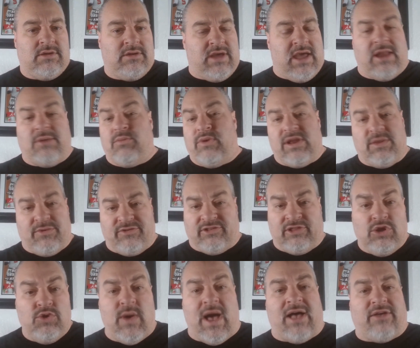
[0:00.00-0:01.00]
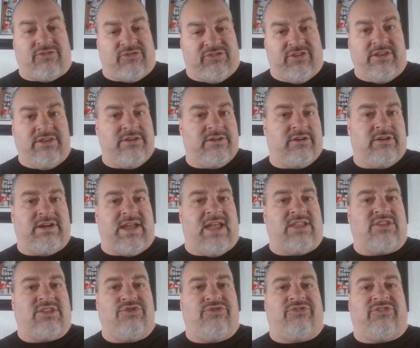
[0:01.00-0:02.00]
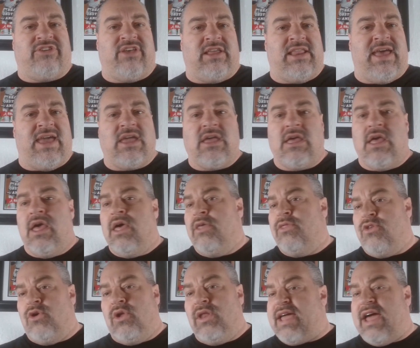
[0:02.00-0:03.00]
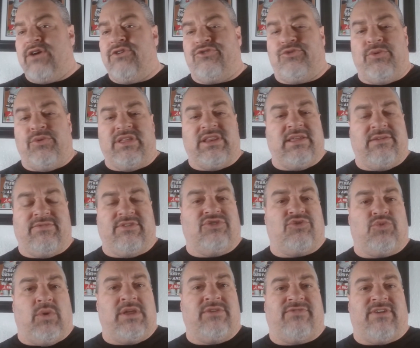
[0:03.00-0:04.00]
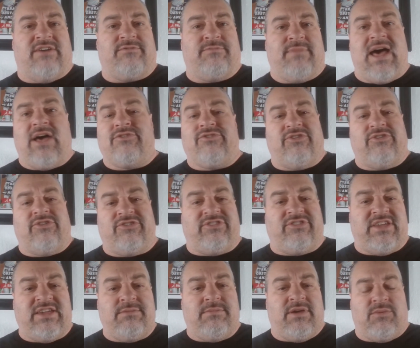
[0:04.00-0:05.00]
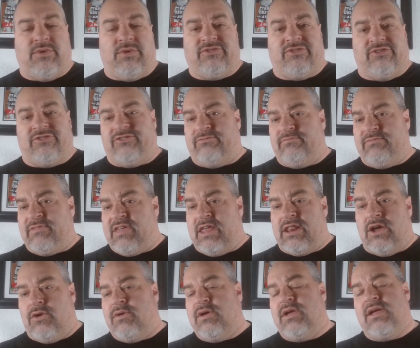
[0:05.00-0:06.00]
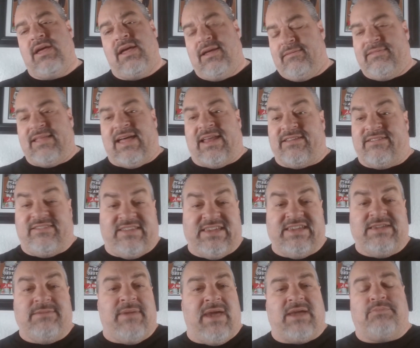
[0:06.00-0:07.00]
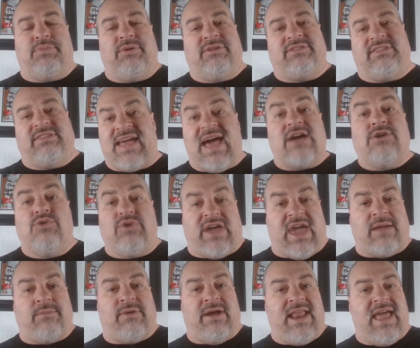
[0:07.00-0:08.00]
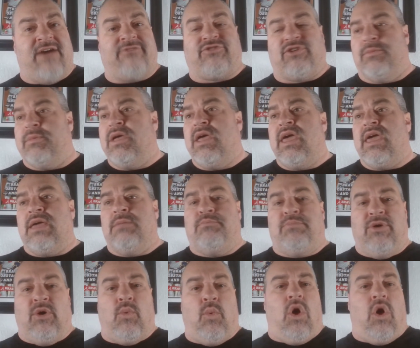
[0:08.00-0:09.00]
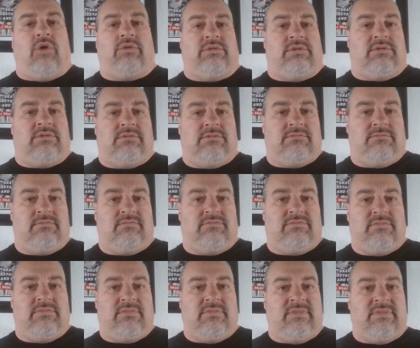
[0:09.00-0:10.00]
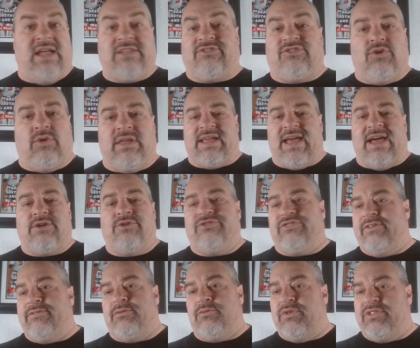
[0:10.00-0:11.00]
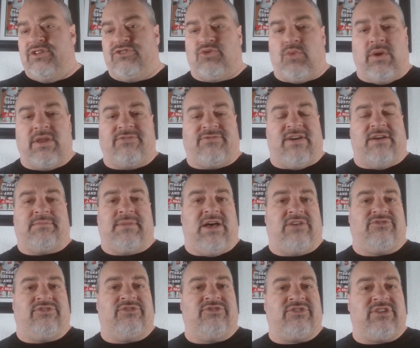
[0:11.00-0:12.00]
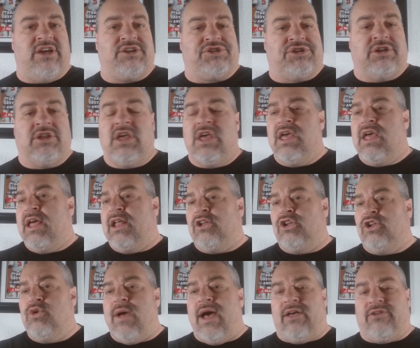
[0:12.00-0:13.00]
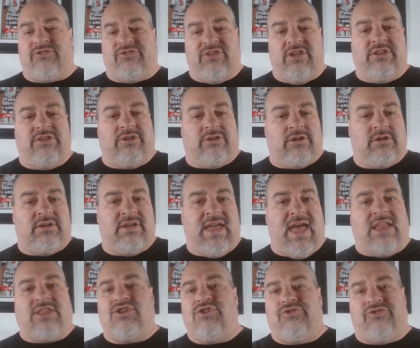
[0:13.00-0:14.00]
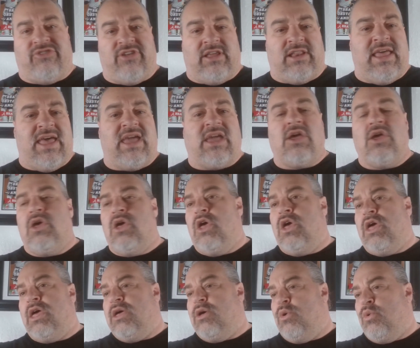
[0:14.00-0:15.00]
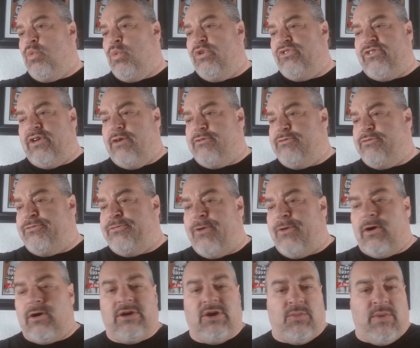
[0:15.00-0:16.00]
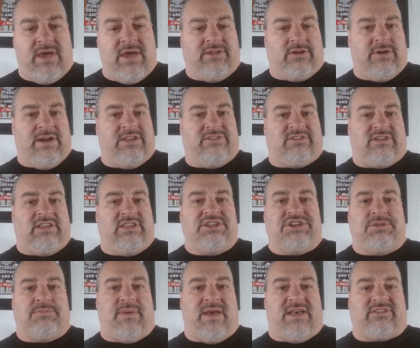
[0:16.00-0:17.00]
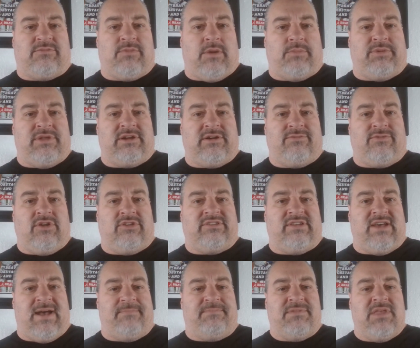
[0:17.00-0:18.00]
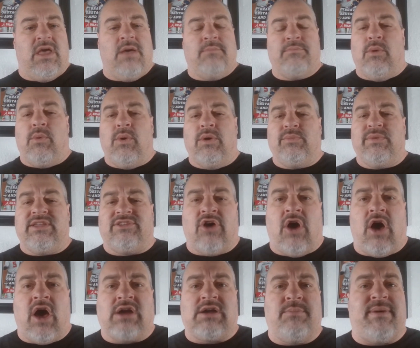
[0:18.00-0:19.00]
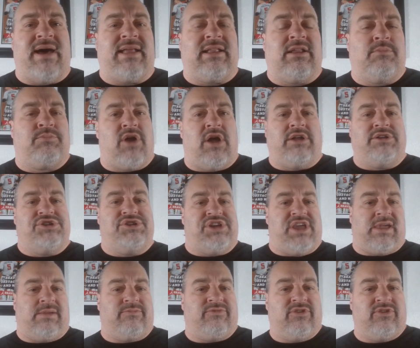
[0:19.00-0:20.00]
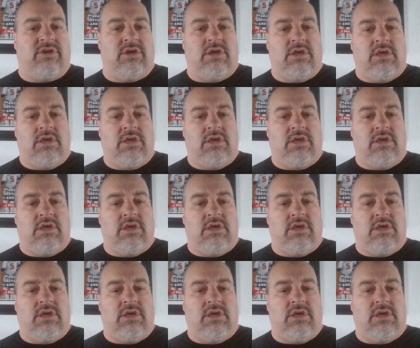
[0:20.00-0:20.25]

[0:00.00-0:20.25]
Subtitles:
And when he was Lou Alcindor at UCLA, the only guy who's within even 25 miles is his team. It was his, you know, not his teammate, but the guy who came right after him in Bill Walton. That's the guy who's even within 25 miles of the discussion. Lou Alcindor at UCLA was far and away the greatest collegiate basketball player of all time. But when we talk about LeBron James,